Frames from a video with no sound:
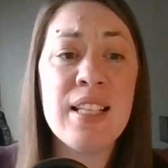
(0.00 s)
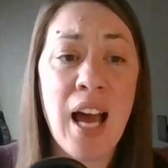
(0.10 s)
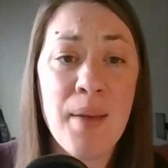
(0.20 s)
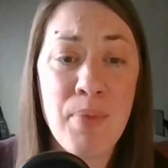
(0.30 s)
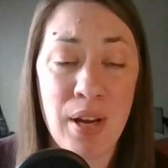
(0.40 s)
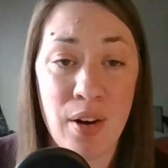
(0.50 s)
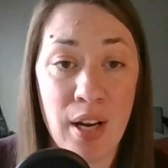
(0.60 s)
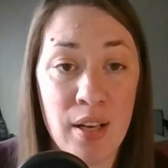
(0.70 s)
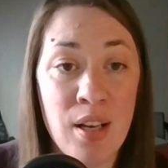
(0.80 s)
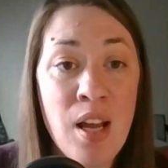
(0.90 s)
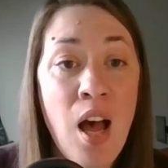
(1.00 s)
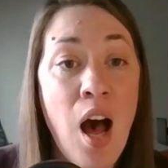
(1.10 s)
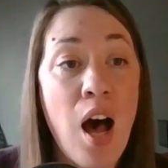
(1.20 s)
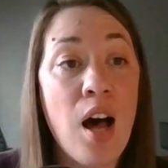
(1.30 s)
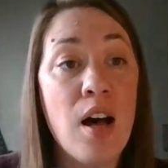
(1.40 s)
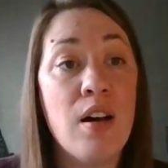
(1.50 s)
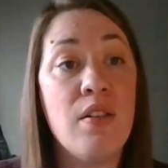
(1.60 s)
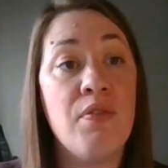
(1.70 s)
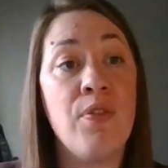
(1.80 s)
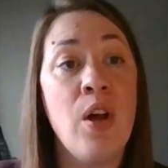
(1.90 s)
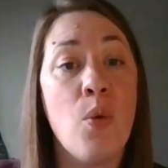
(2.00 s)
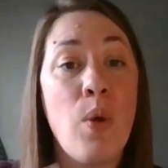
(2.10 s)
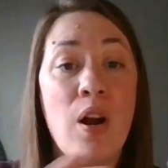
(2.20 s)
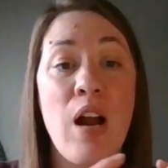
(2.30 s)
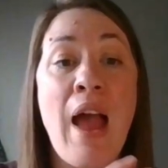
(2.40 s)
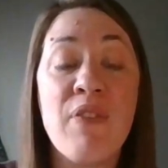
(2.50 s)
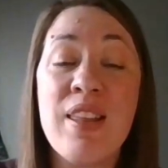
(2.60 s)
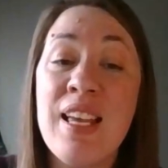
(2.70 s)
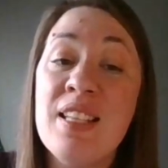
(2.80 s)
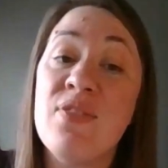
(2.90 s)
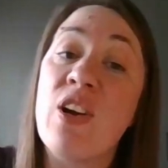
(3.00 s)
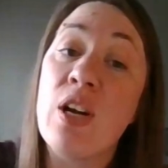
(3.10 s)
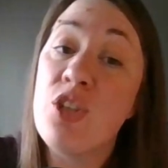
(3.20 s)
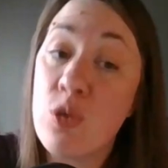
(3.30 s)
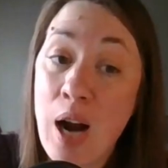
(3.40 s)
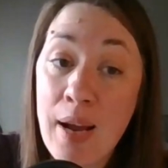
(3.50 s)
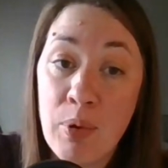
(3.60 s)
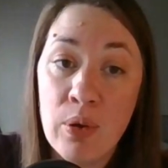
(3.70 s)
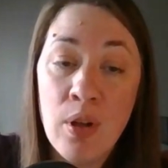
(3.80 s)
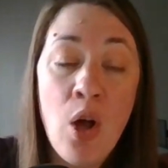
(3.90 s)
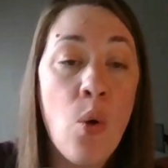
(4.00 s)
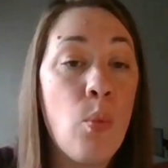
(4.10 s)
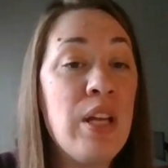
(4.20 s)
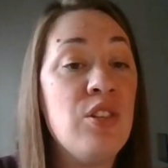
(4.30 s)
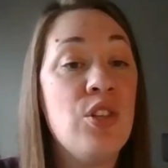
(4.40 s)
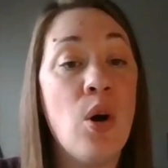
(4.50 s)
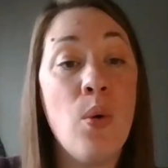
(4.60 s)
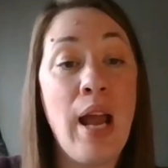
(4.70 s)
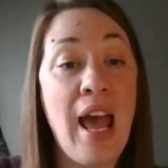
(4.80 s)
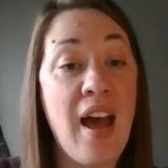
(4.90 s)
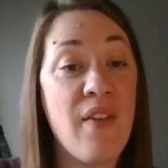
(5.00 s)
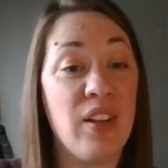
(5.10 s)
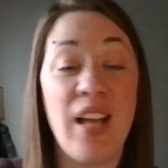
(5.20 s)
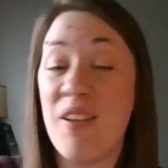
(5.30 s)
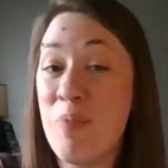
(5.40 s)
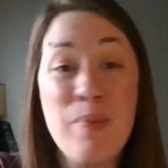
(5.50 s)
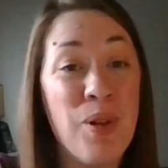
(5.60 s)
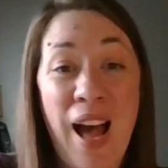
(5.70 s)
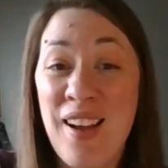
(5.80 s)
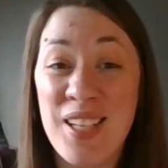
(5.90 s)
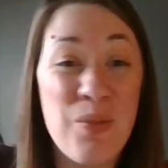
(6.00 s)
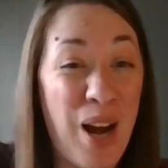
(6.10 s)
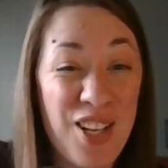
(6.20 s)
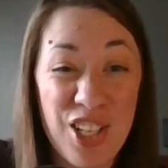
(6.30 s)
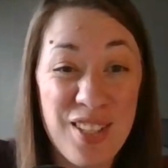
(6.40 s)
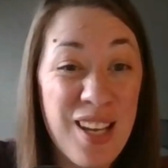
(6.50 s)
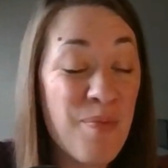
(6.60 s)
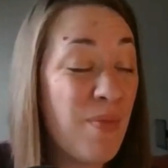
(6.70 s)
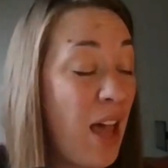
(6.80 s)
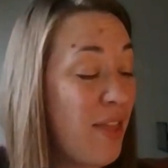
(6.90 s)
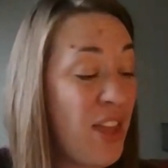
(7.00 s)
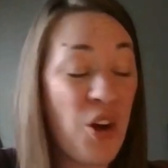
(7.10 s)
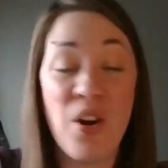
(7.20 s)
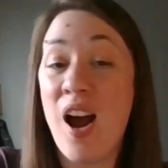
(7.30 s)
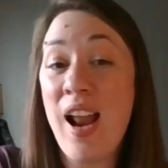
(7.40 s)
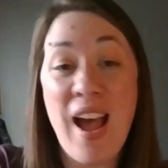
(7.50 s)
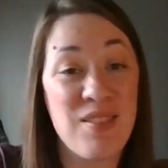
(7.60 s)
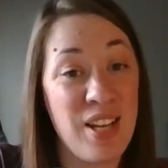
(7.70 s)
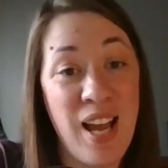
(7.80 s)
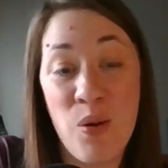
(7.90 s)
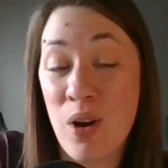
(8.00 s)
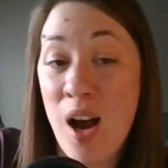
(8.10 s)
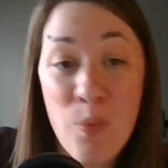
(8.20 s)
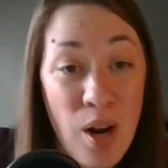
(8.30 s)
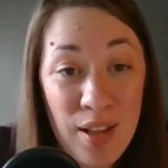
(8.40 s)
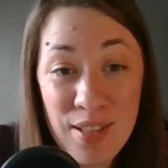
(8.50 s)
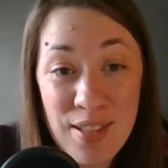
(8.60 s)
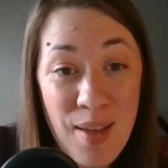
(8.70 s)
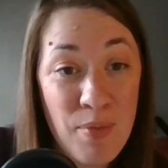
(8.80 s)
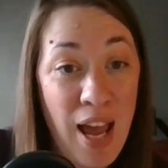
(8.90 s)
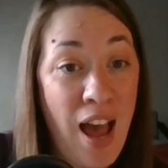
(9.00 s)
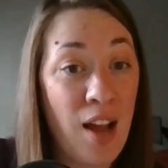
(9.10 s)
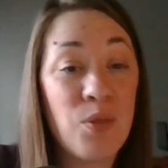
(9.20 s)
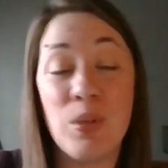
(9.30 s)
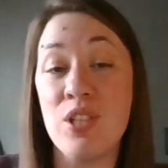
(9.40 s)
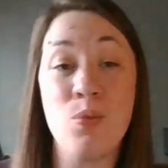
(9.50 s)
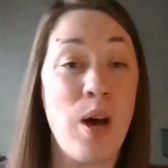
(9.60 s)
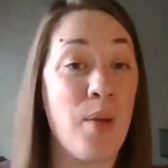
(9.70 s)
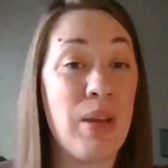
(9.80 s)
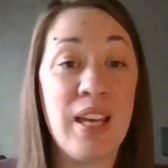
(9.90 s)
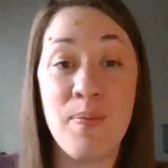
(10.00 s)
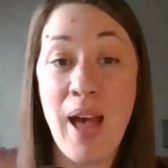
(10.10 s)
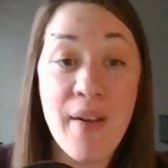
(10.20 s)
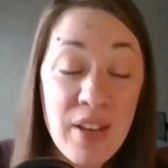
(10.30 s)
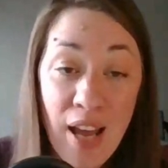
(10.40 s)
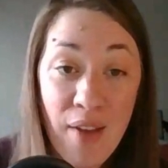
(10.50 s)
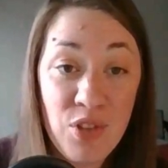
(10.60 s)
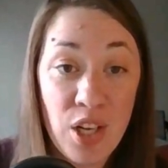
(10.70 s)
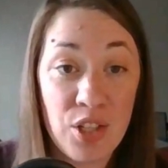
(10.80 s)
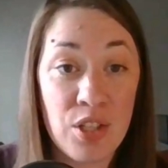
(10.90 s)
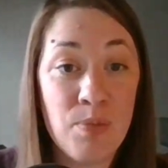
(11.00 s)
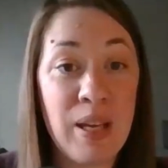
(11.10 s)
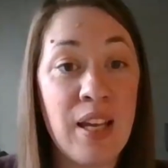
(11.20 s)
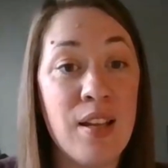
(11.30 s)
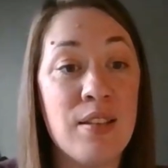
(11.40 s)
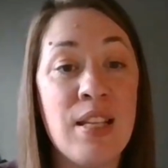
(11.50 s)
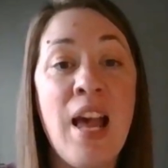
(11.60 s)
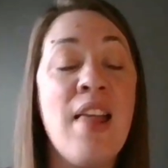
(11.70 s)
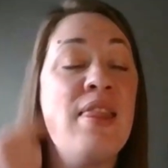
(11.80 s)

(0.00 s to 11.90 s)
a time period of where everything is very tribal. We don't have a lot of people acting righteously. They're not acting how God wants them to act, which is why we keep having to have judges, because